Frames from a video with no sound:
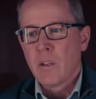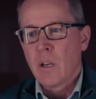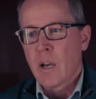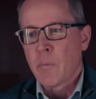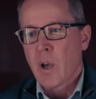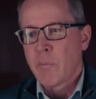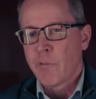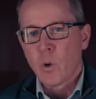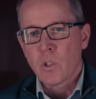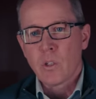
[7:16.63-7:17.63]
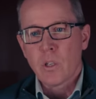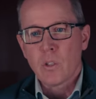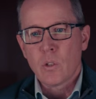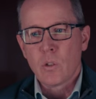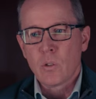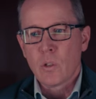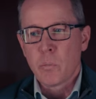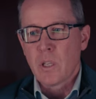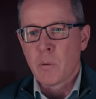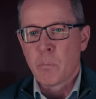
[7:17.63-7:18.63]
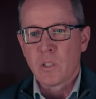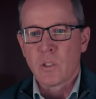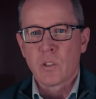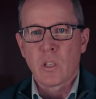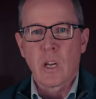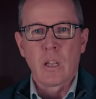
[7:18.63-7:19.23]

I'm fortunate to be in a business that I